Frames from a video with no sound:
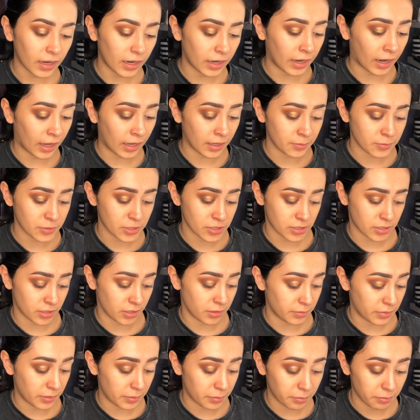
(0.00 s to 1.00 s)
and I'm just
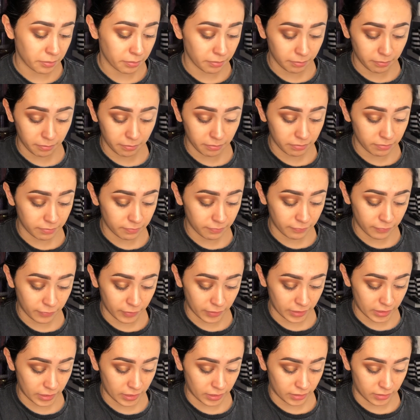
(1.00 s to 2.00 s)
going to be
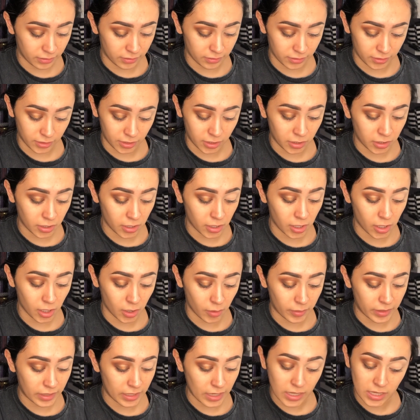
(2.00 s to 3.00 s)
freaking
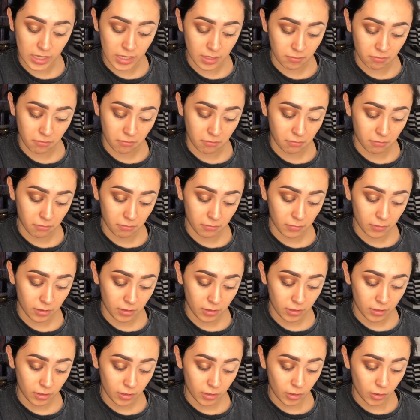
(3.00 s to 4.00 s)
going ham
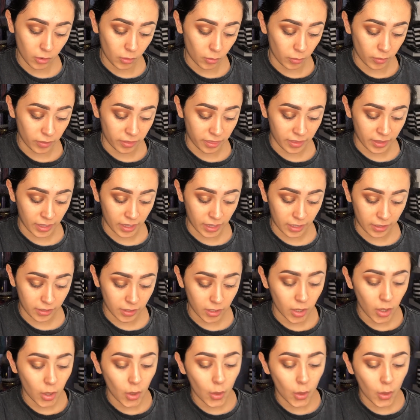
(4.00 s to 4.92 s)
with that